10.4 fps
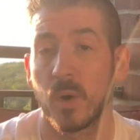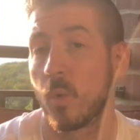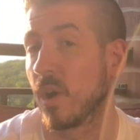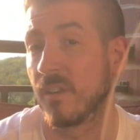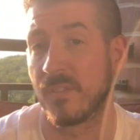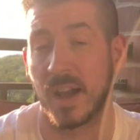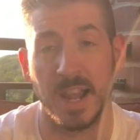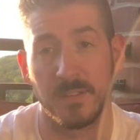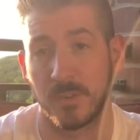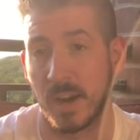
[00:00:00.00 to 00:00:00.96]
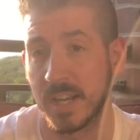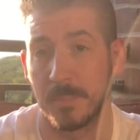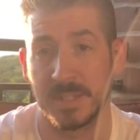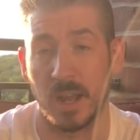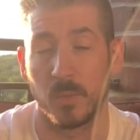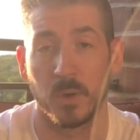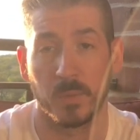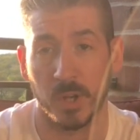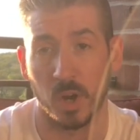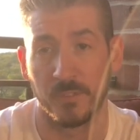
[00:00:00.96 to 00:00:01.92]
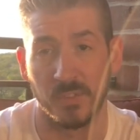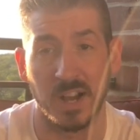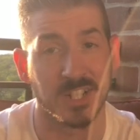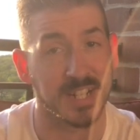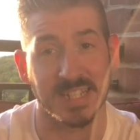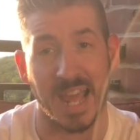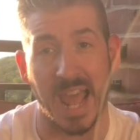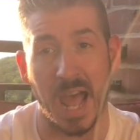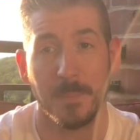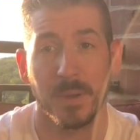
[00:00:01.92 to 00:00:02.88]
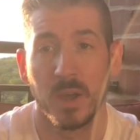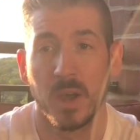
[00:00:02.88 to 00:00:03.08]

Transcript: or if I ever end up downloading the Golf Logics app